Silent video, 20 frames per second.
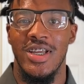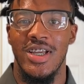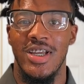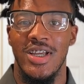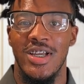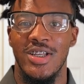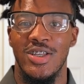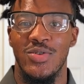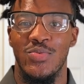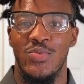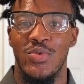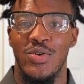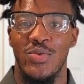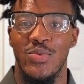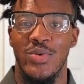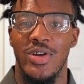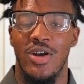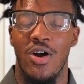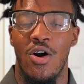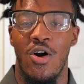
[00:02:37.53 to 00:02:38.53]
is what
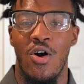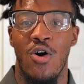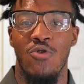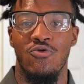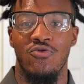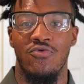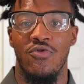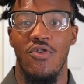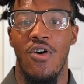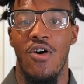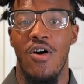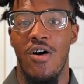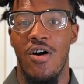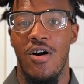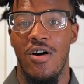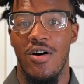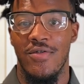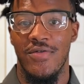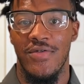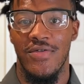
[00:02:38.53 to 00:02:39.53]
we call
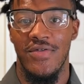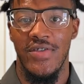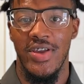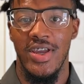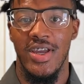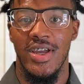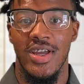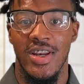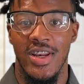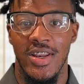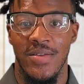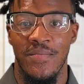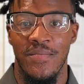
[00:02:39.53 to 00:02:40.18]
raw vegan.